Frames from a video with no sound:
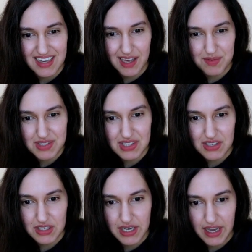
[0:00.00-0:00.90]
I'm
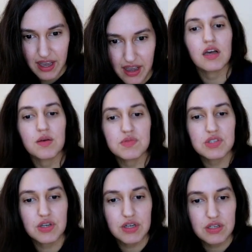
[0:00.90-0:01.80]
sorry. I'm
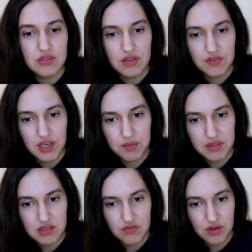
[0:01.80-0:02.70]
sorry to have kept
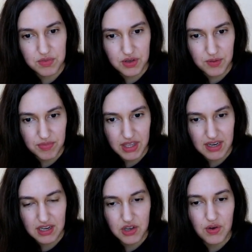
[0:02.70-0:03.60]
this from you, and
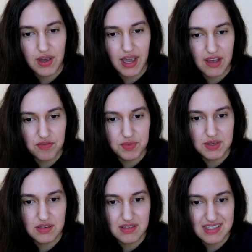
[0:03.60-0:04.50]
I know I have
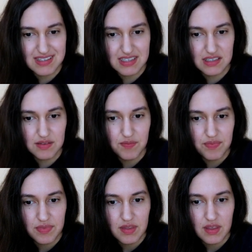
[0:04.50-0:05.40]
been distant.
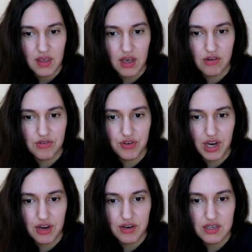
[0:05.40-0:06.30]
However,
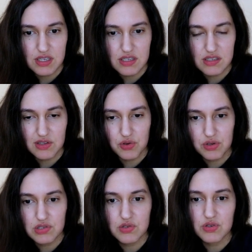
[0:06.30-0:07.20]
Aaron is a
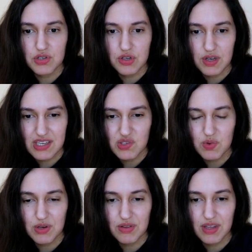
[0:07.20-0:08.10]
loyal soldier, and I
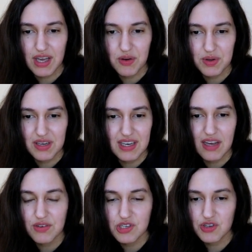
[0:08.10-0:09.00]
swear that I would
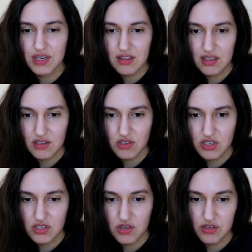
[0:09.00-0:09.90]
never do anything to
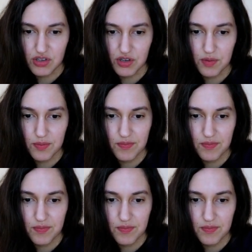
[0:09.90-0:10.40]
dishonor you.